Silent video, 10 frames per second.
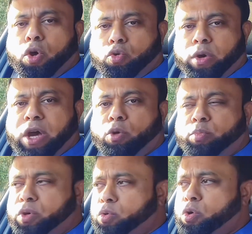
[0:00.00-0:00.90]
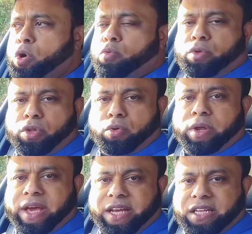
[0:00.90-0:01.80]
to help you with your
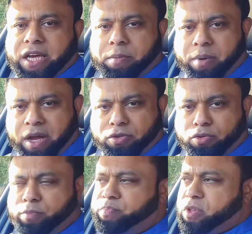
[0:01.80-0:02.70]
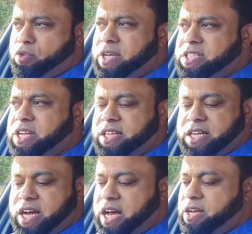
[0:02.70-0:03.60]
ADI Part 2. So let's start the
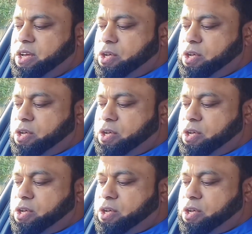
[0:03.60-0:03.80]
car.